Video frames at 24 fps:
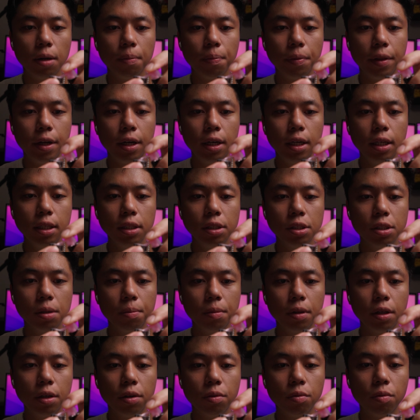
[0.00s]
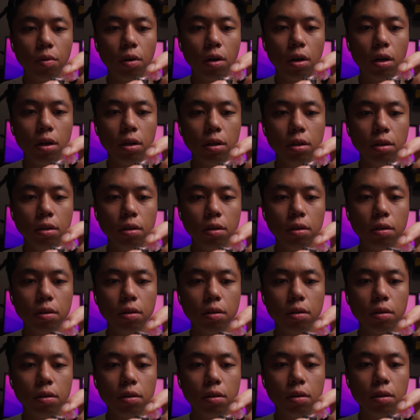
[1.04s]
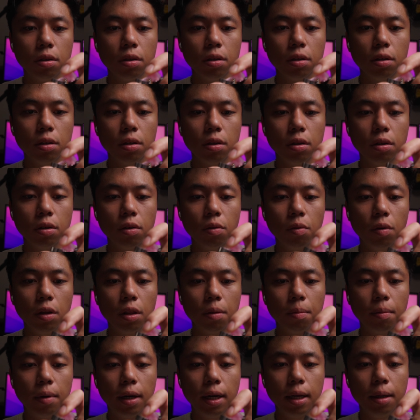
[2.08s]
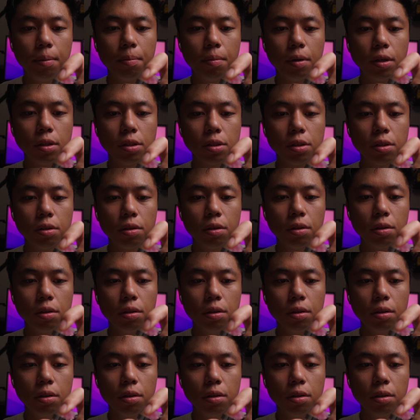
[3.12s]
There is something wrong with my personal